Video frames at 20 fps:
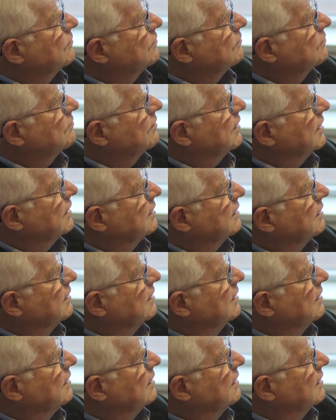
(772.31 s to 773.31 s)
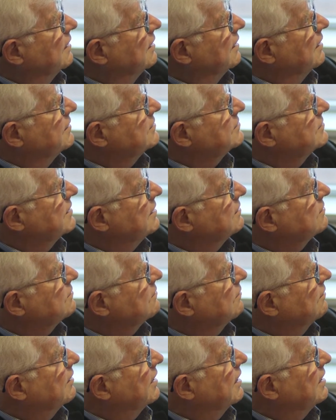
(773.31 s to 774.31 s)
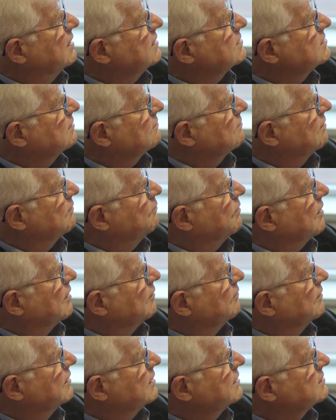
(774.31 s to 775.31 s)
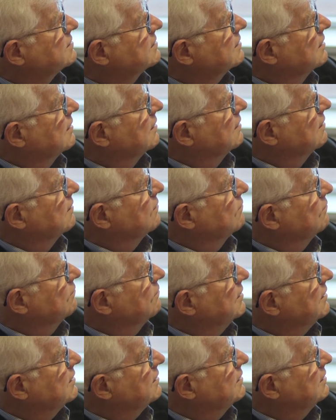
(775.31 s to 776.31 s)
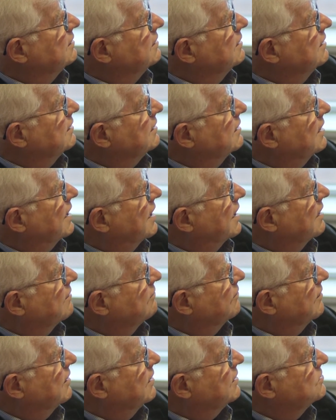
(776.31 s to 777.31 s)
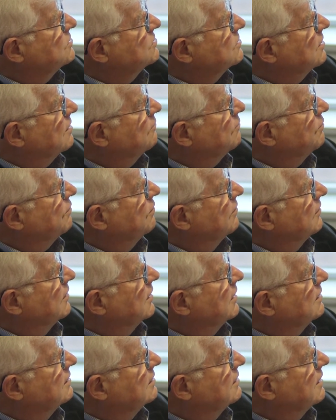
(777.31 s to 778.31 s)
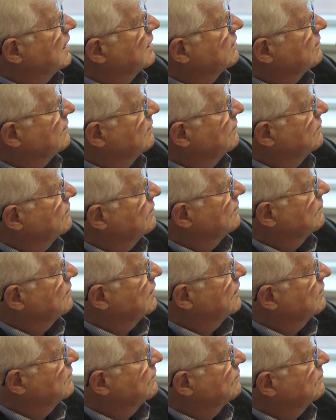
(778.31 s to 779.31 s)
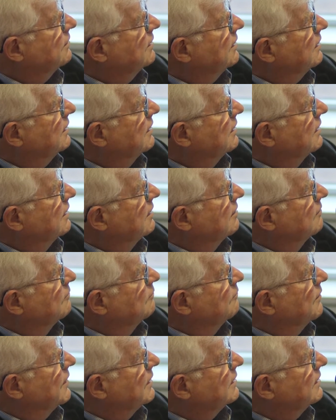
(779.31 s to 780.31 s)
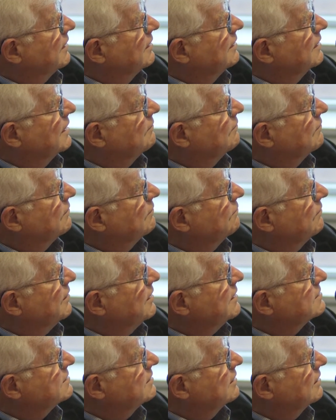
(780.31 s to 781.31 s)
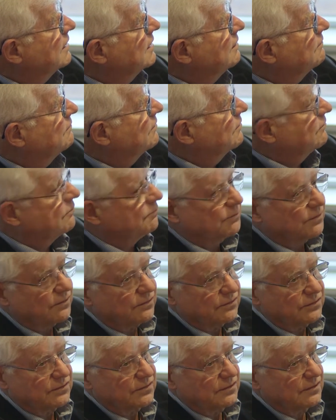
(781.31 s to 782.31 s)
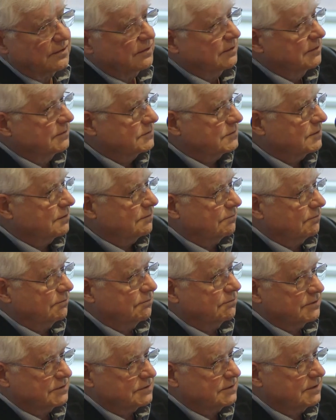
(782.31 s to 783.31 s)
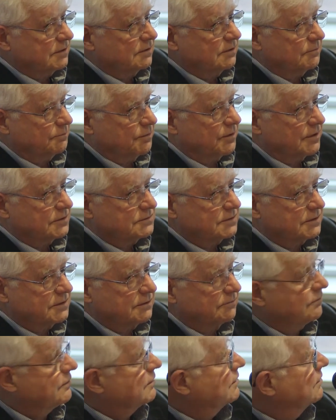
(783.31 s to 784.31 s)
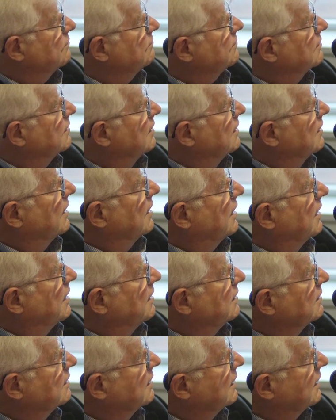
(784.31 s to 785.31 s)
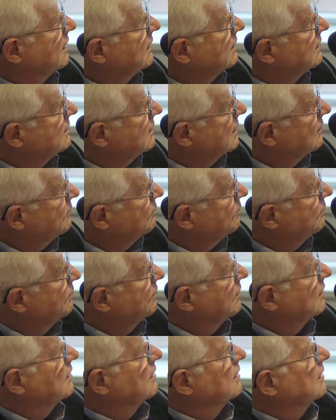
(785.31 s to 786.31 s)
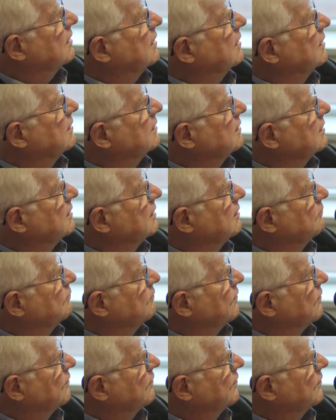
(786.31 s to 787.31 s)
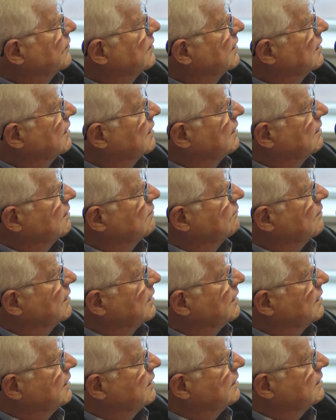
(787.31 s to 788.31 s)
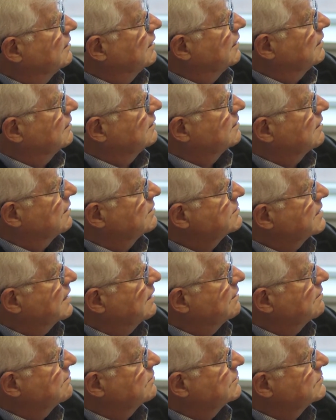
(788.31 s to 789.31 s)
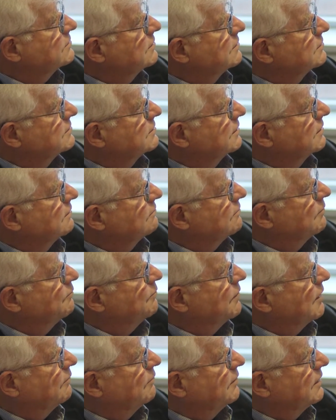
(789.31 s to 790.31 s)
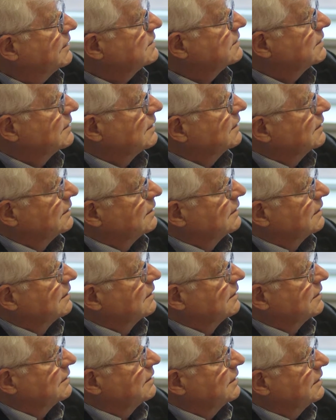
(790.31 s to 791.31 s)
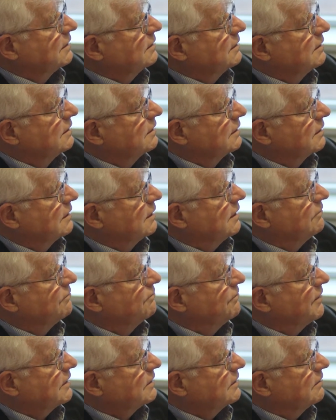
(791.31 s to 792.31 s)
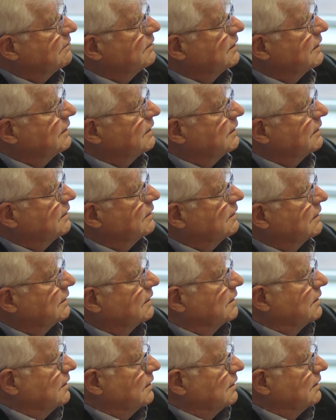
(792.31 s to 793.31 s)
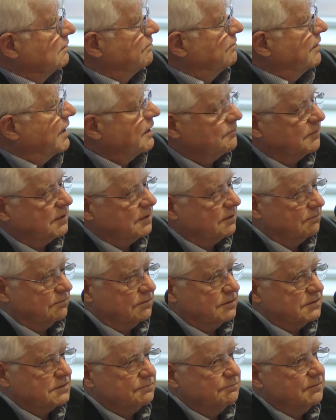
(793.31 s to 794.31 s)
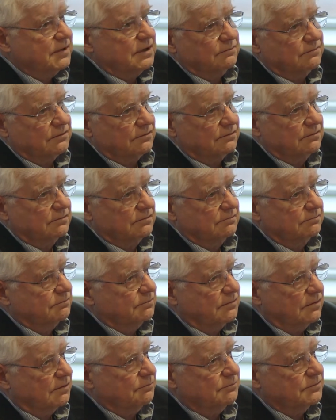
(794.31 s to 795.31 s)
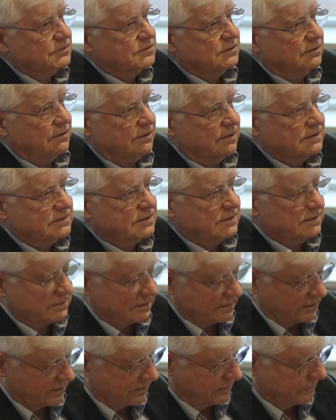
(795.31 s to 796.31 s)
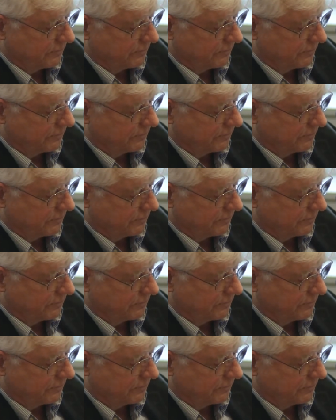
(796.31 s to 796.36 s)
Ukraine. In Central Asia republics, we did have a jump in death in 33, but it never reached the level of birth. So it was still positive growth and a dip in the birth. Well, in the Transcaucasus republics, the effect of the famine was minimal, almost non-existent.